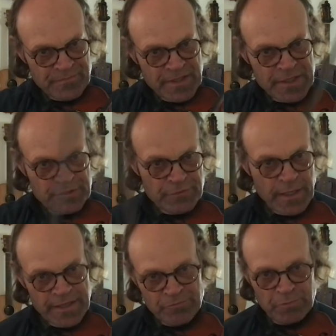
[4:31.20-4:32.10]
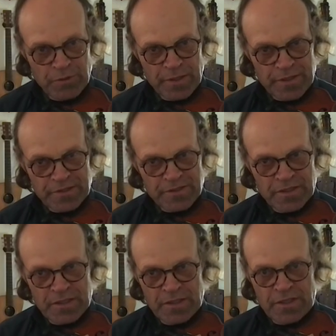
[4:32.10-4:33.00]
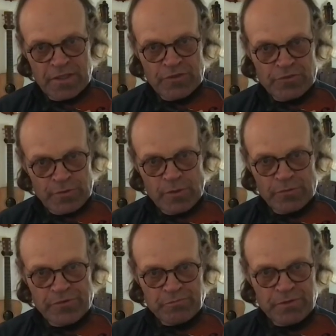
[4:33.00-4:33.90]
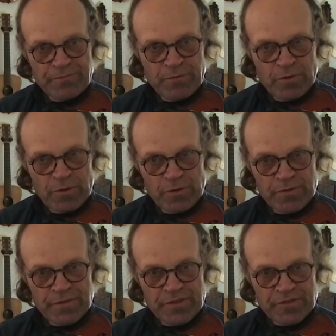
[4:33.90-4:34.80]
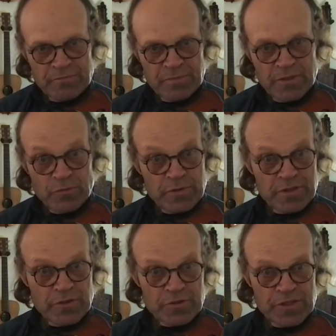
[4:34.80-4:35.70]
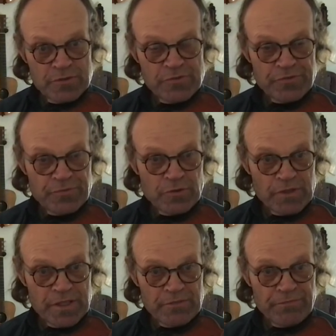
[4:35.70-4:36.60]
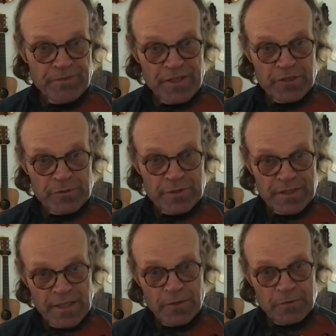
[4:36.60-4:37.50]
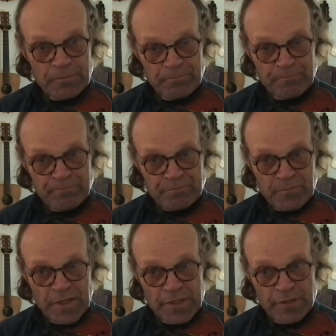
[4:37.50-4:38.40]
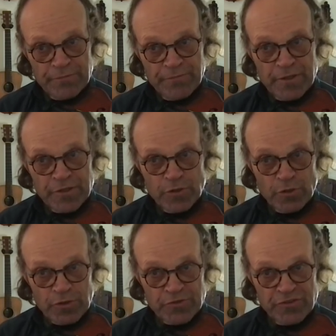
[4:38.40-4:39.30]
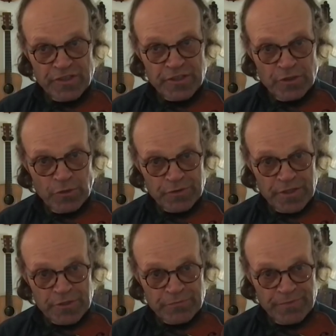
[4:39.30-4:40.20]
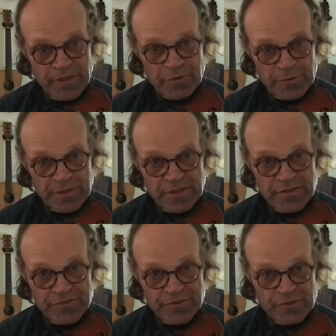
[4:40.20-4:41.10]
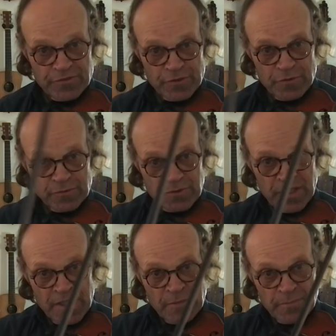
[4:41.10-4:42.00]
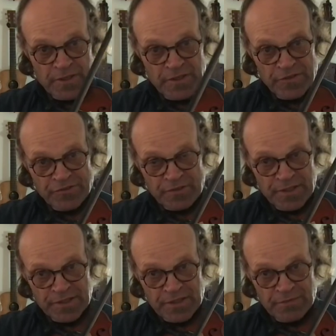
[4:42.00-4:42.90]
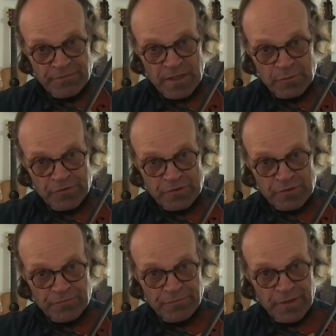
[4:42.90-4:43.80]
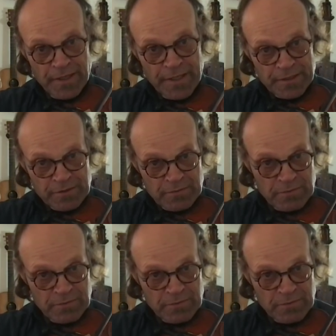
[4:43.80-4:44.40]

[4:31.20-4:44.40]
And if you haven't played drones before, these can be real useful in figuring out if your D note that you're fingering is in tune. Because, like, if I was a little flat